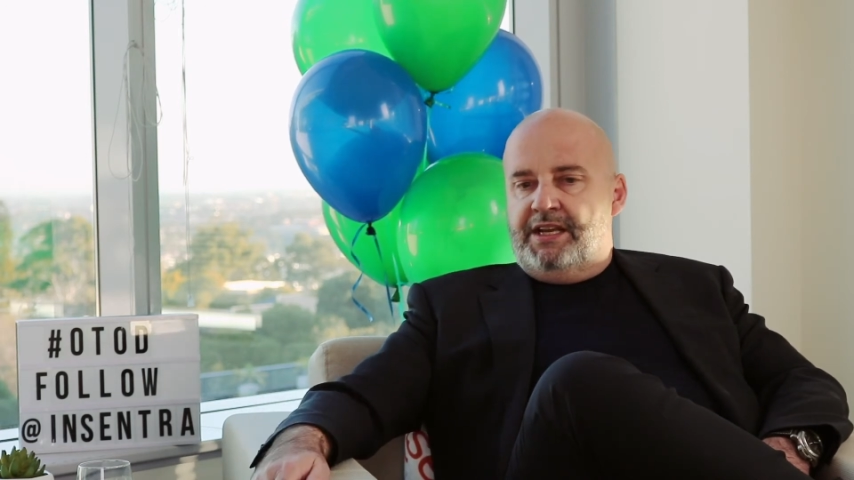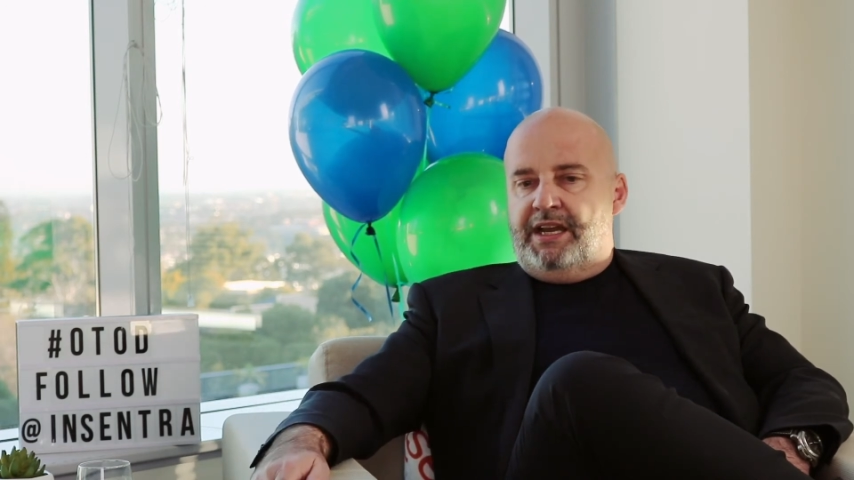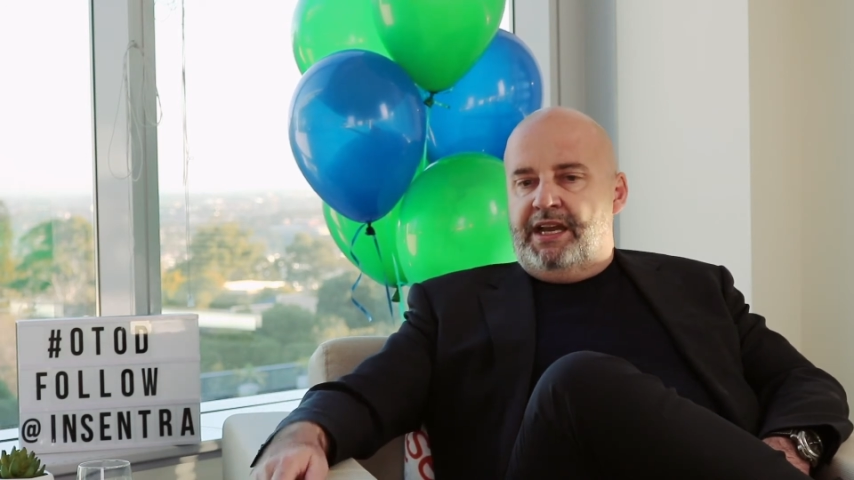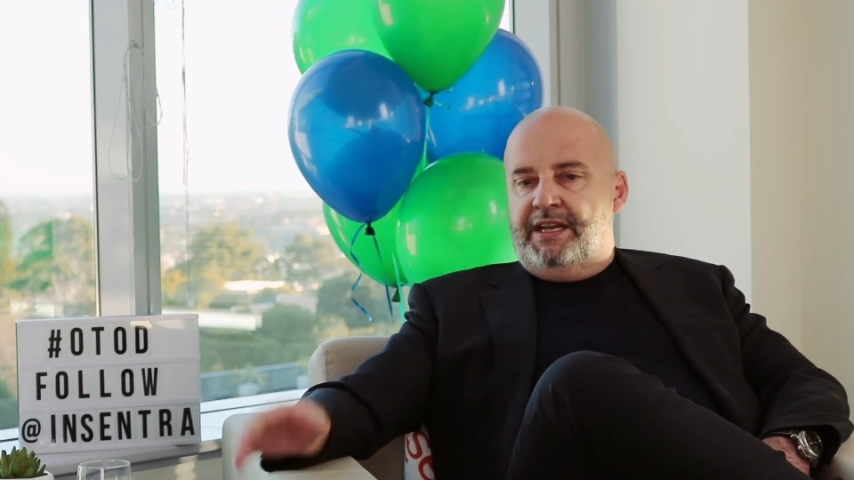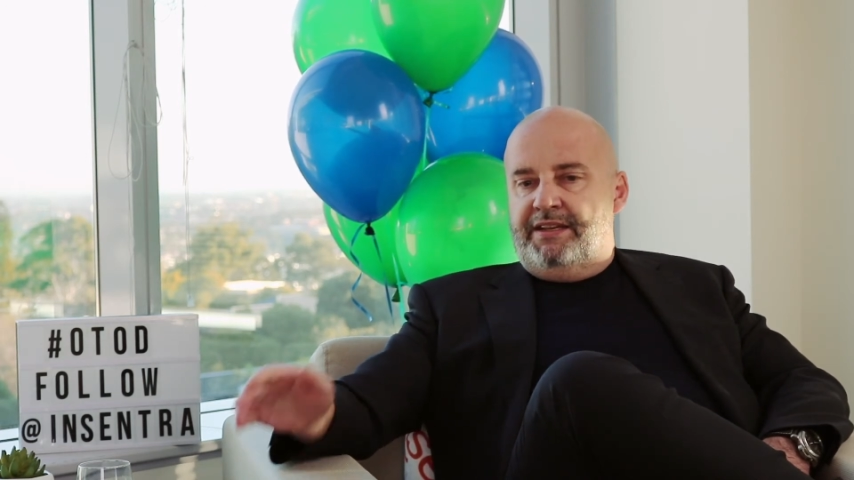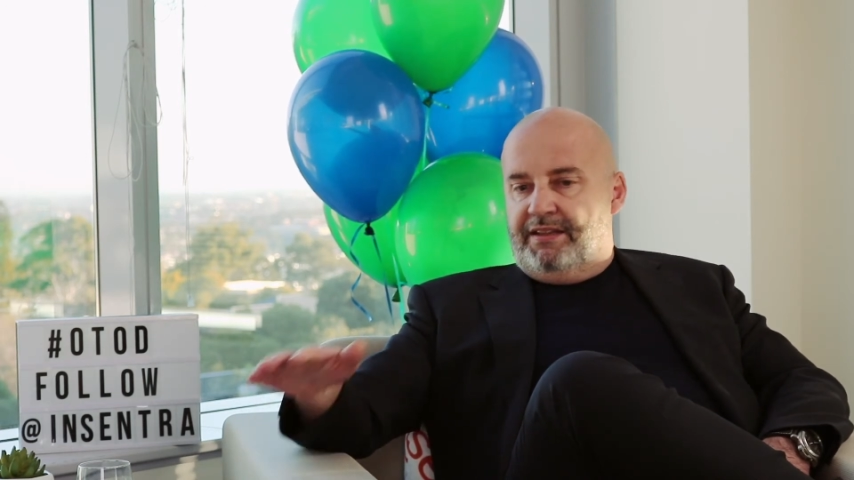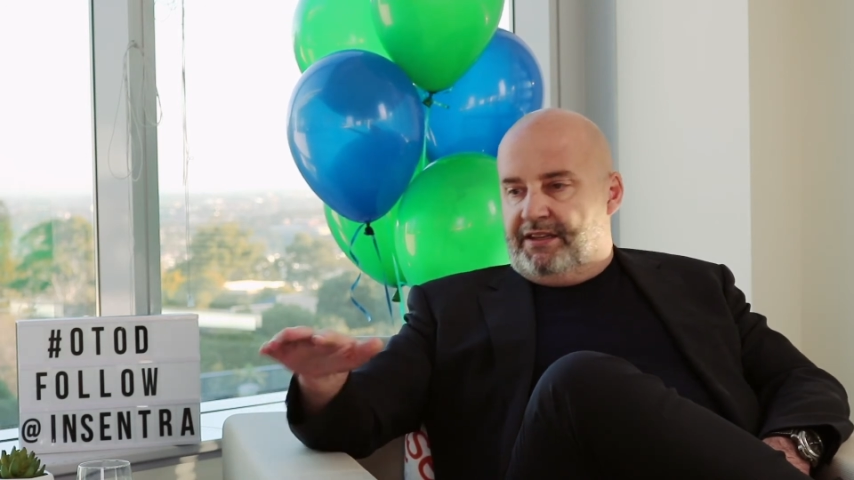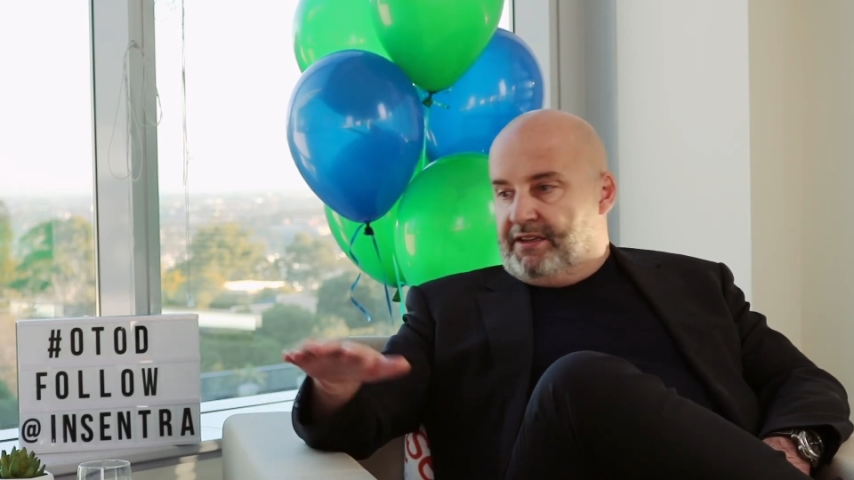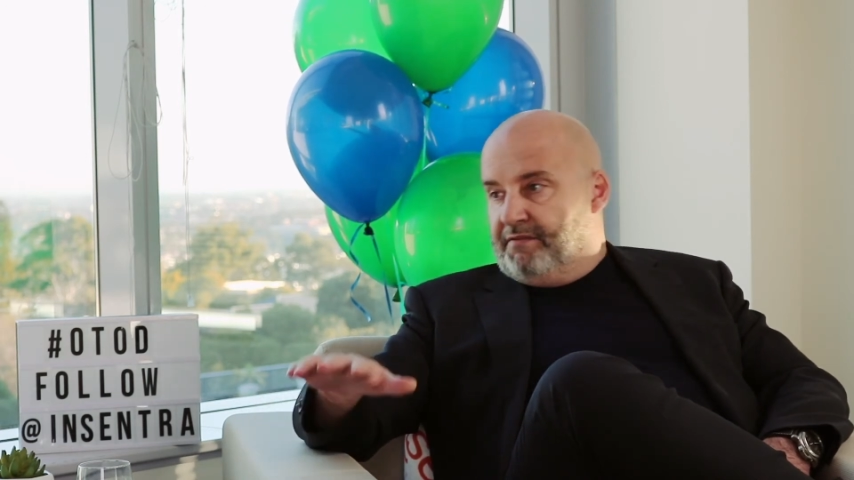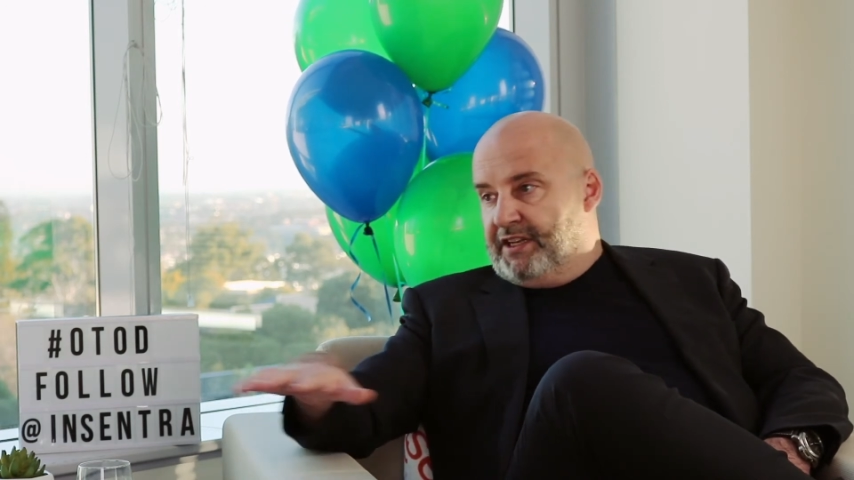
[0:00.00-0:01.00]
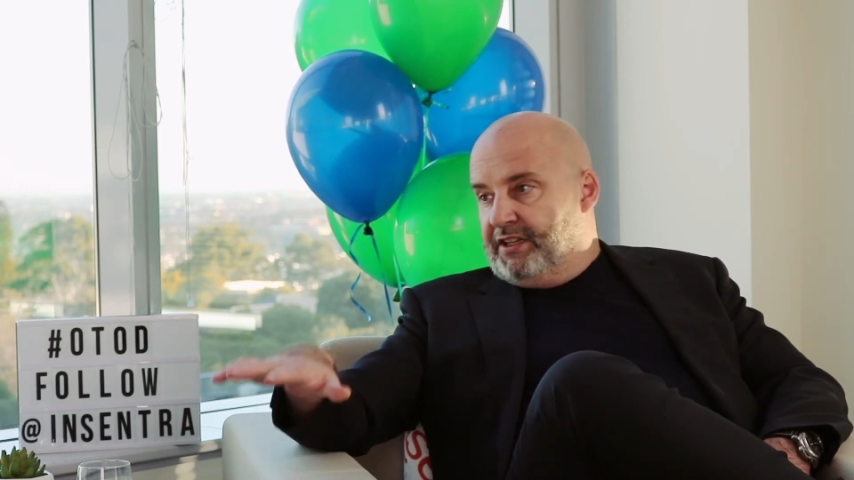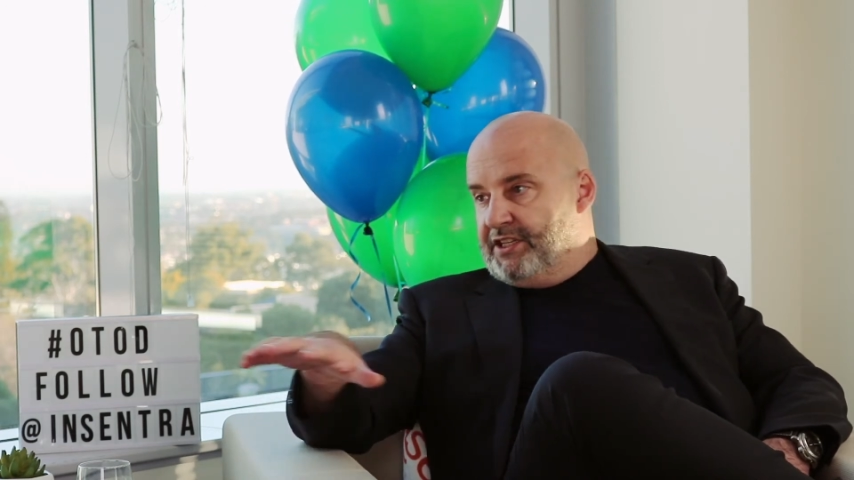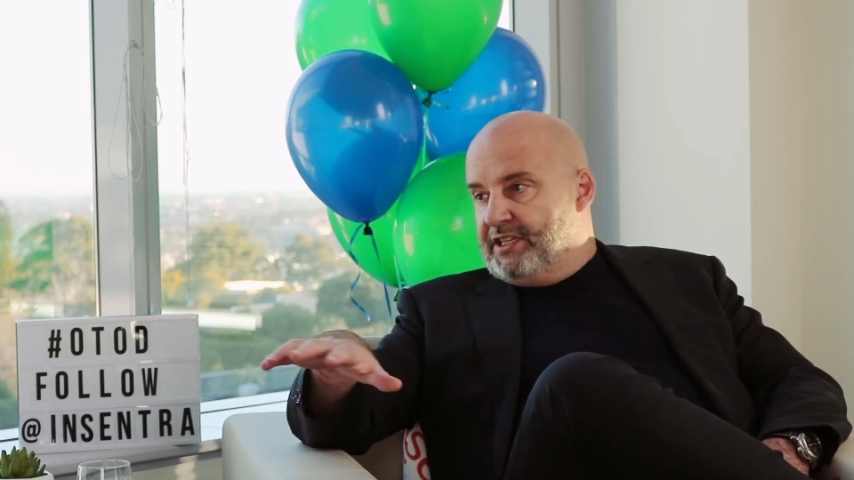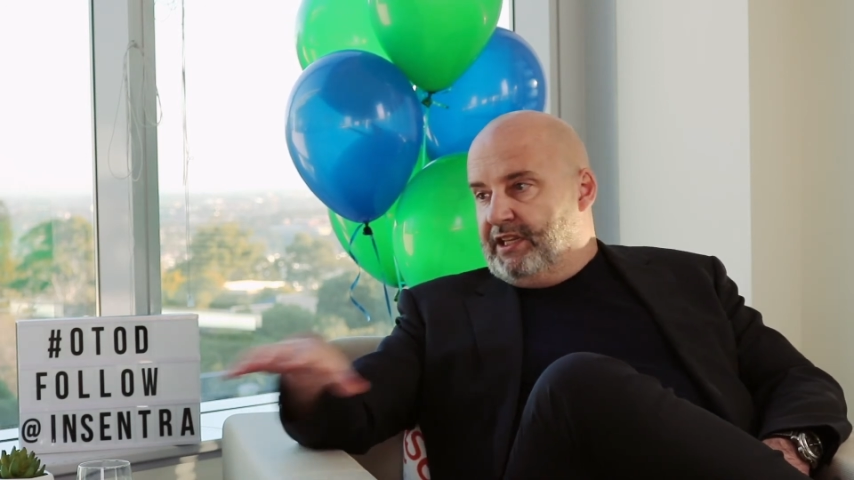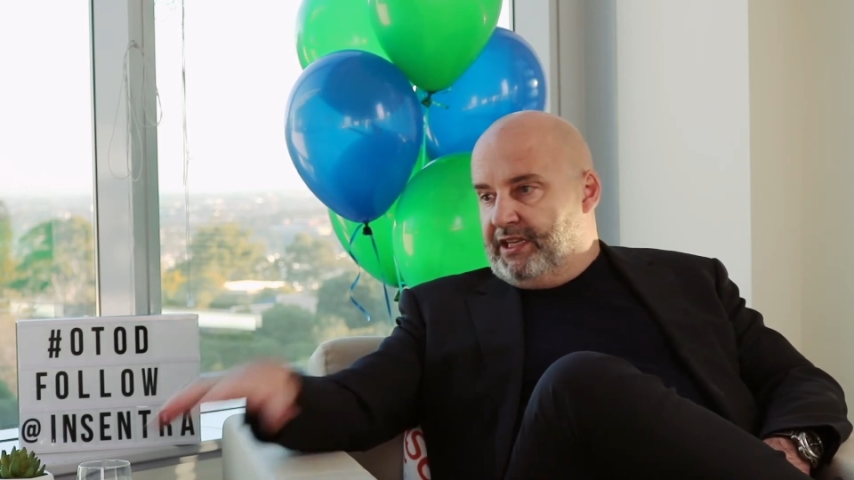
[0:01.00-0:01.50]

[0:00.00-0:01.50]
And they conveniently just